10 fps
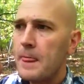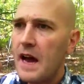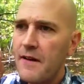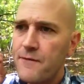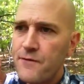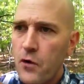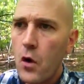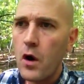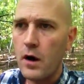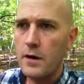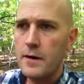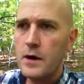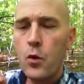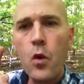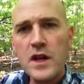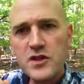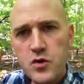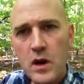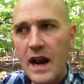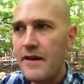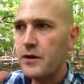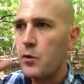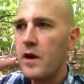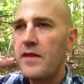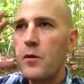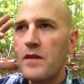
uh, four, one to eleven, when,